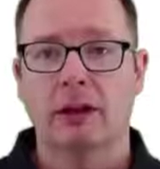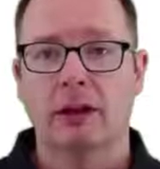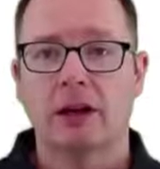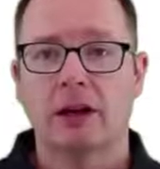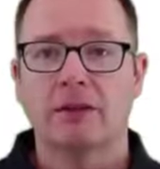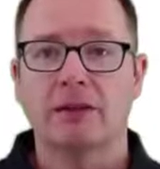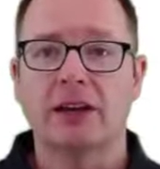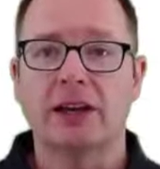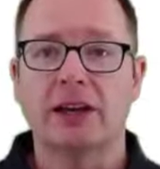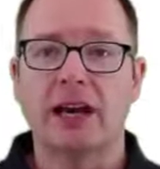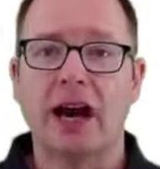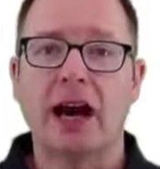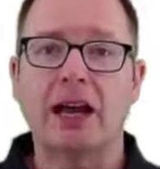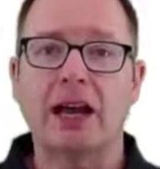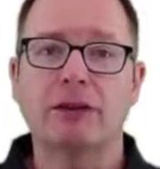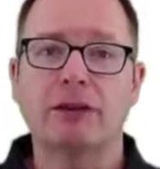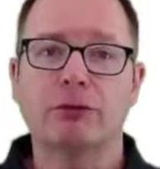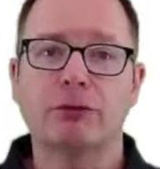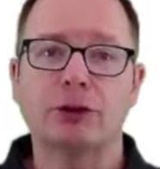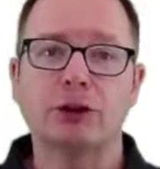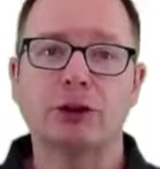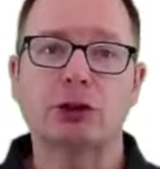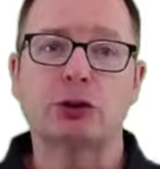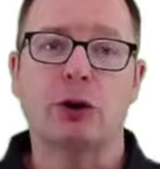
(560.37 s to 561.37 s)
The guided
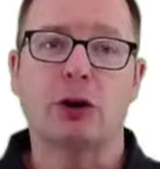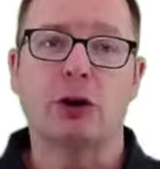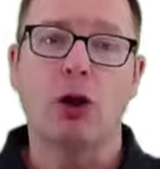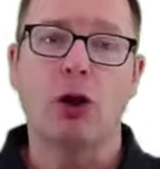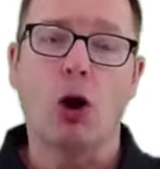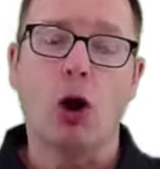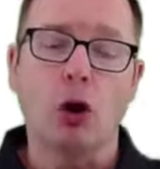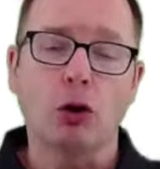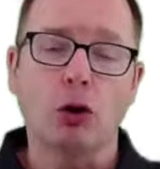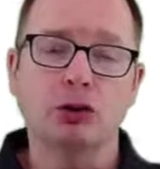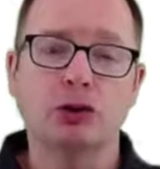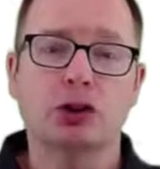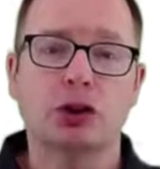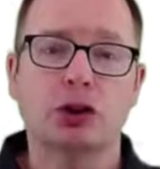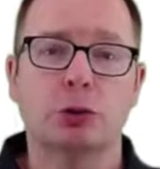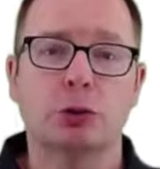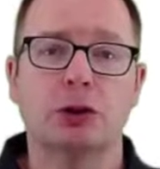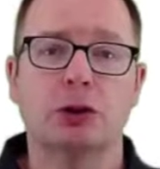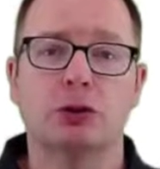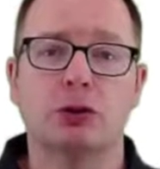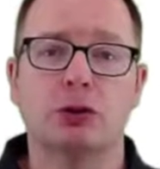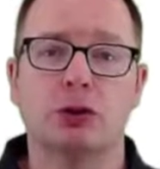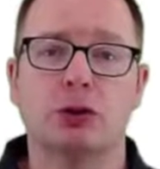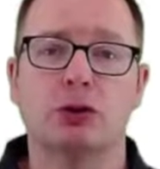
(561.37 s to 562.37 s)
free trial also
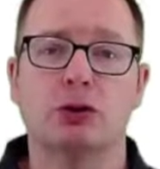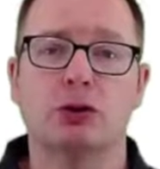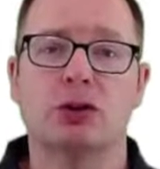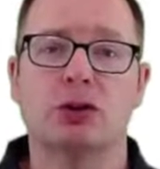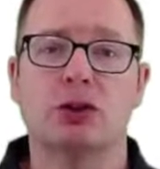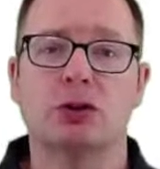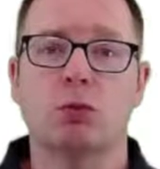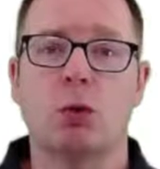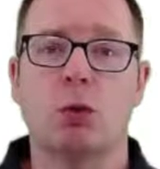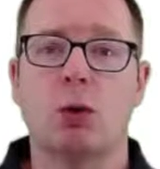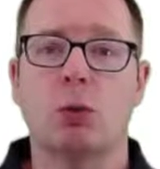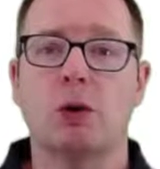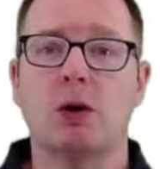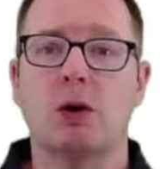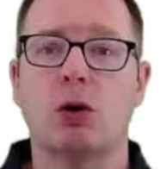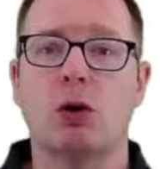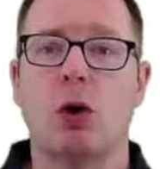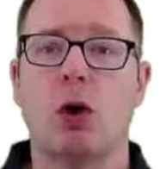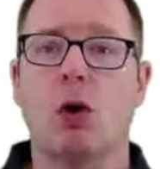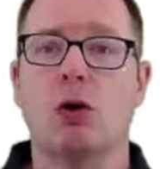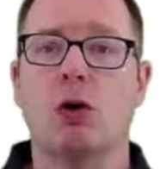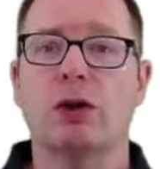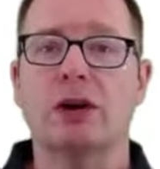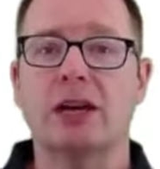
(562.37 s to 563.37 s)
introduces what we
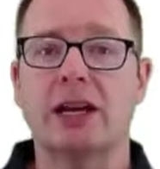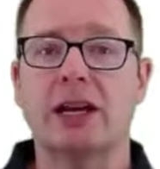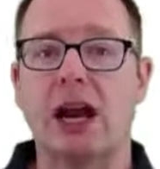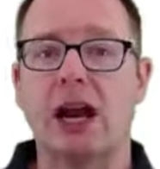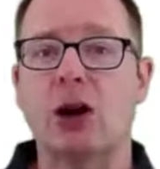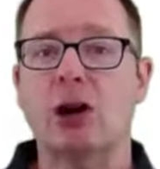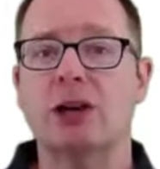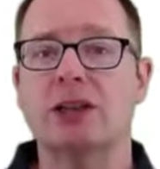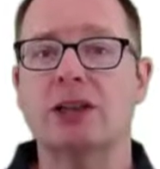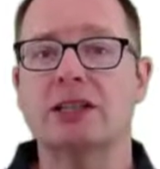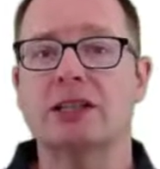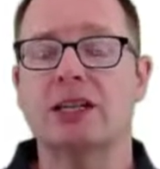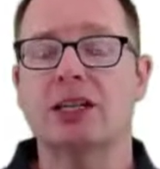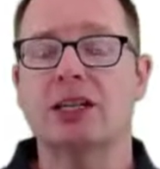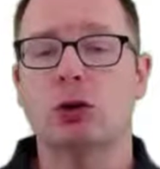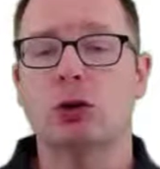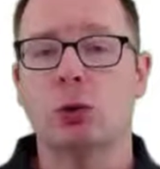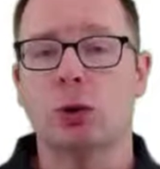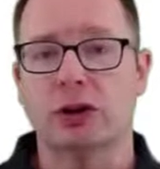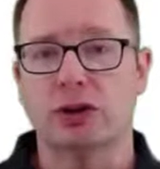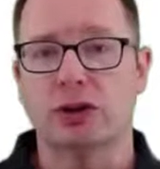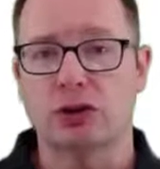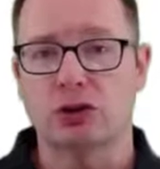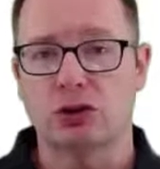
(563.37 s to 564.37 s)
call the Guaranteed Quick
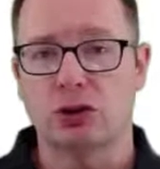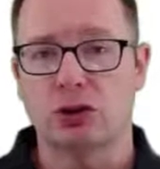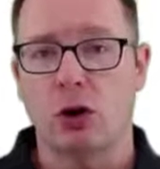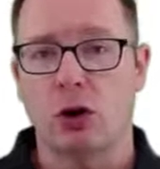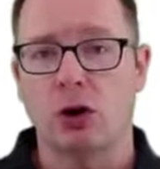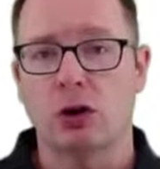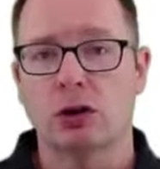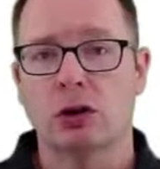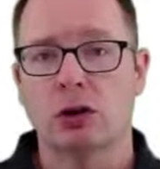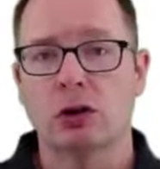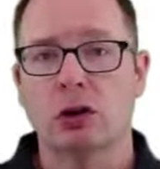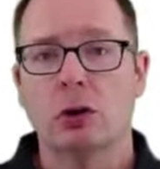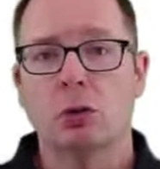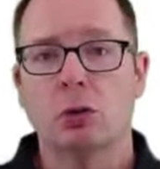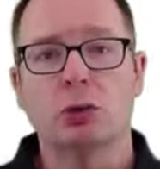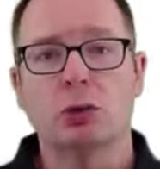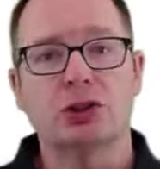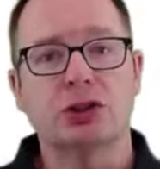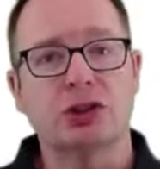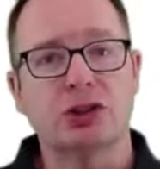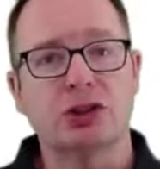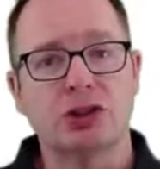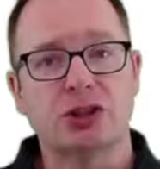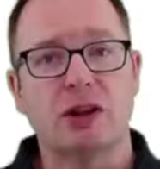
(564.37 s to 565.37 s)
Start, which
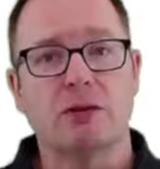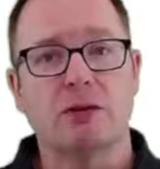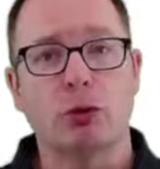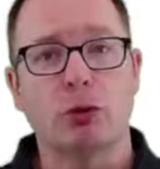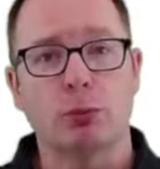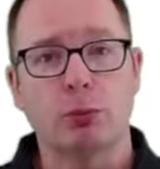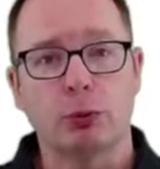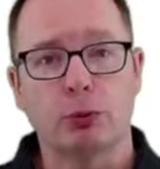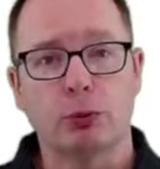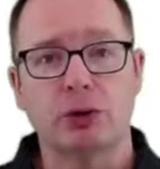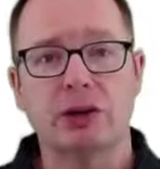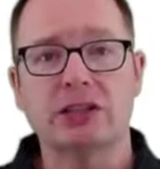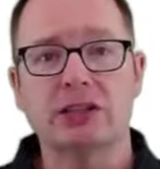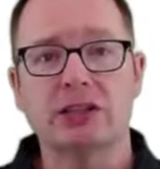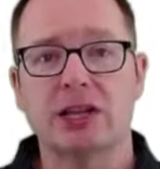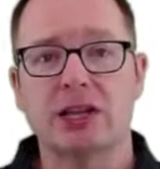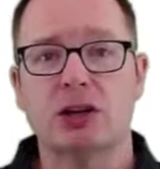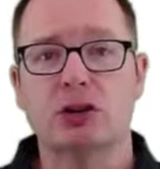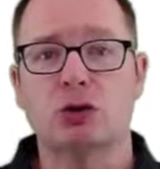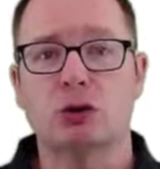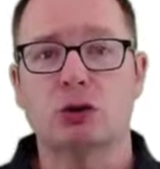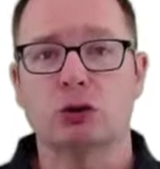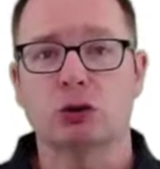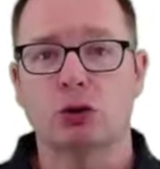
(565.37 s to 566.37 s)
is several
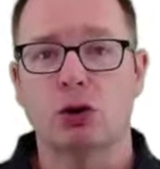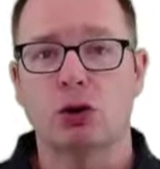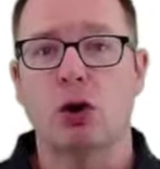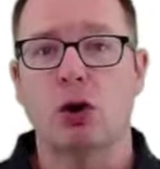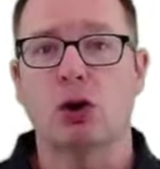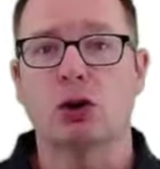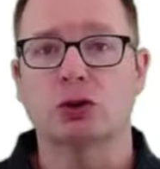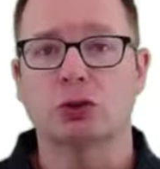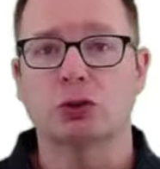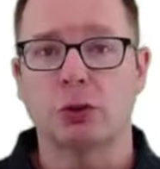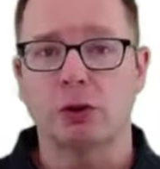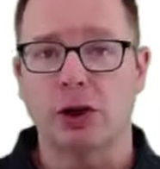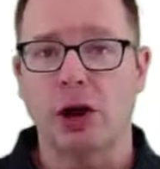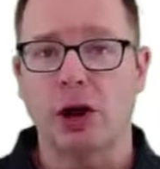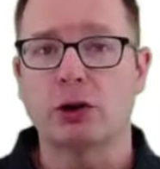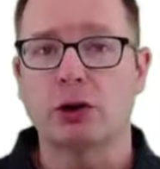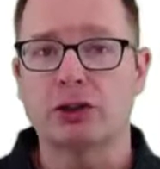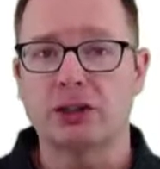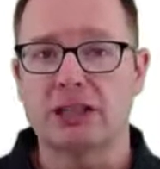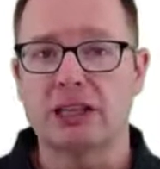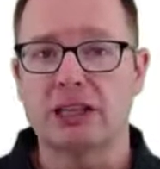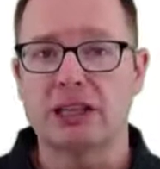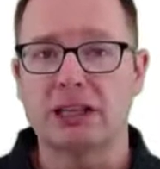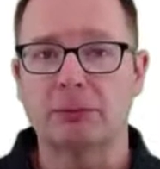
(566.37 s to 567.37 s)
pre-scheduled calls with our
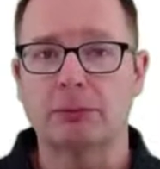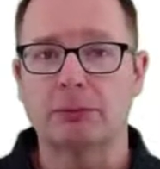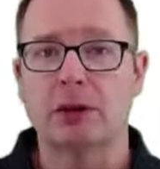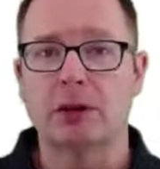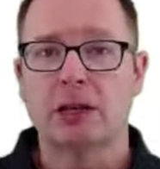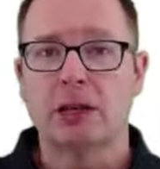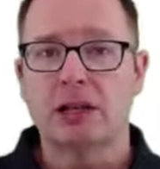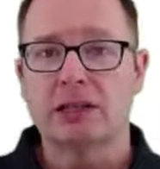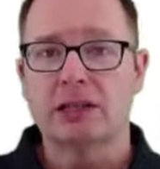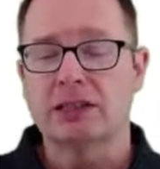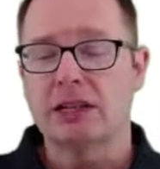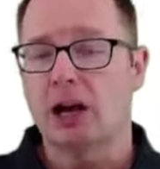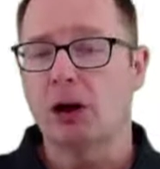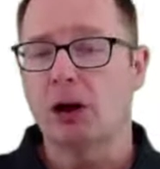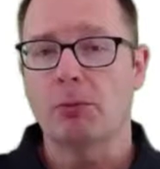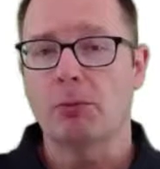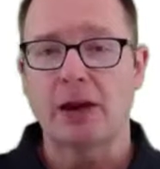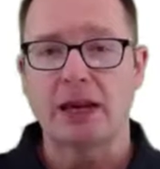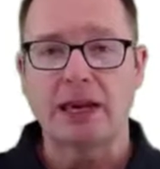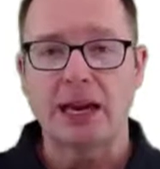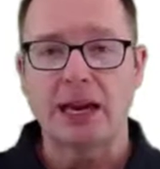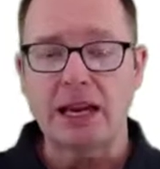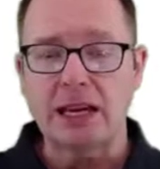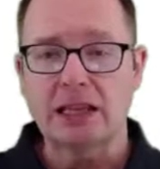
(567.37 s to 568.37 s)
team to help make
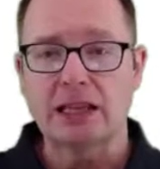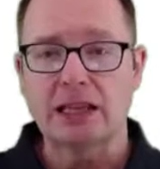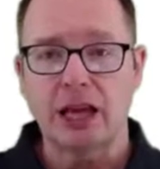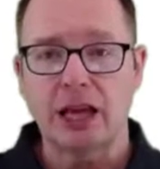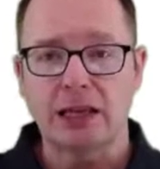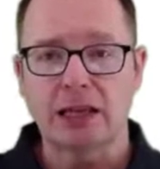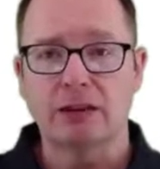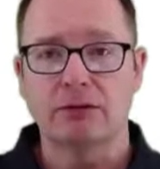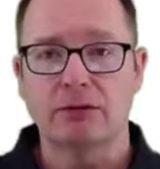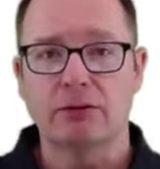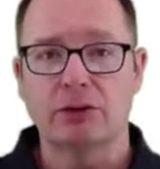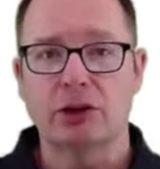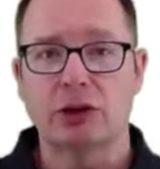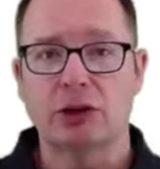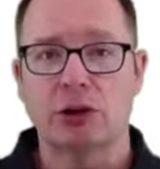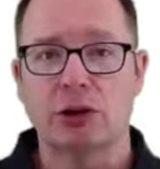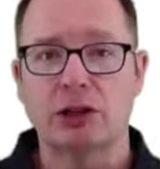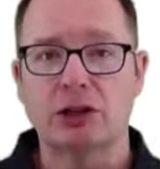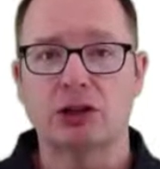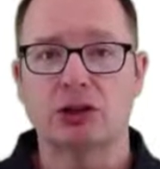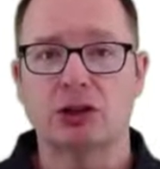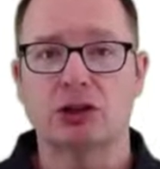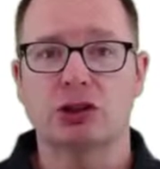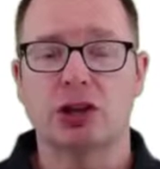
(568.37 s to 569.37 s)
any light
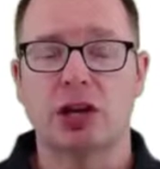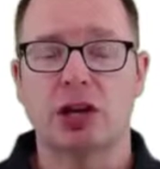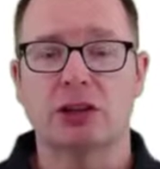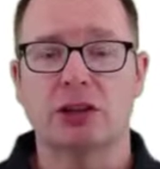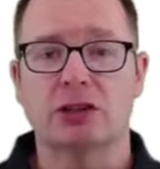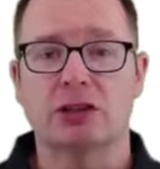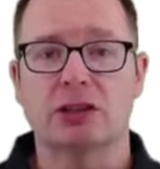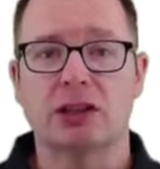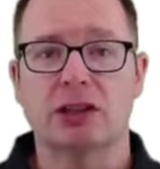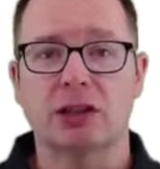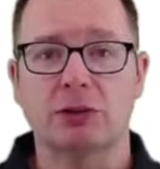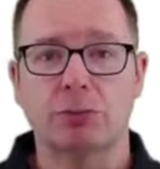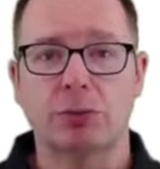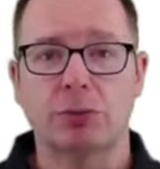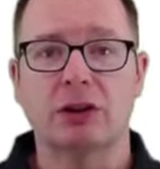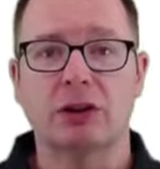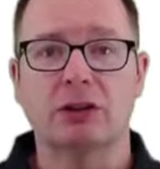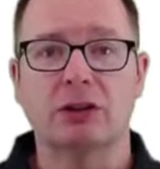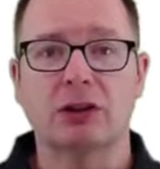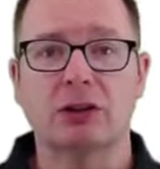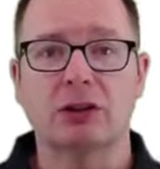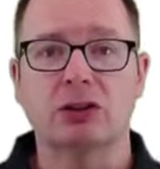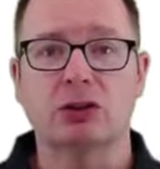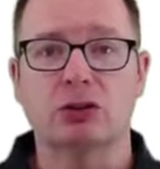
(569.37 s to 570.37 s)
configuration changes like pick
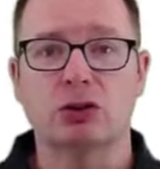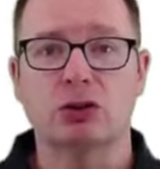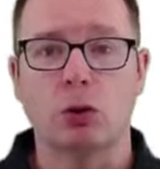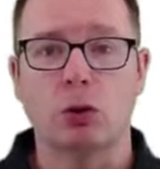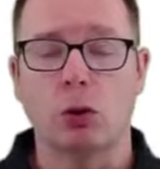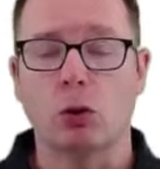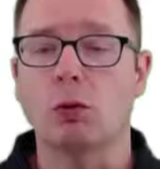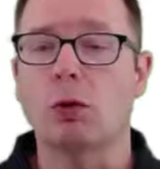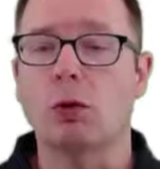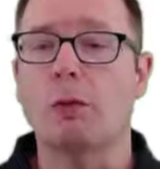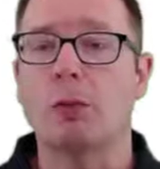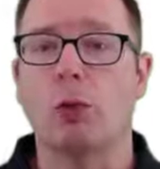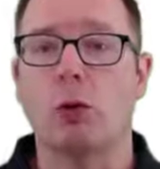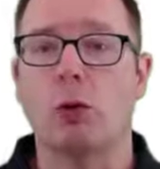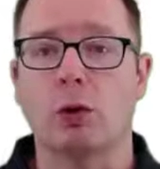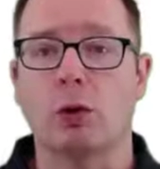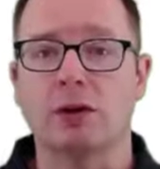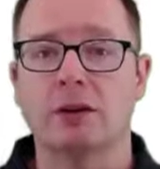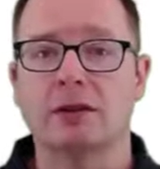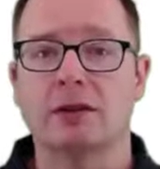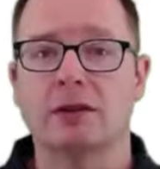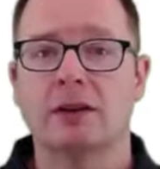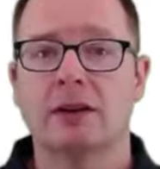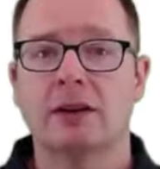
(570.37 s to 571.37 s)
lists or
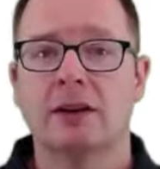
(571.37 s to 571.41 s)
reports,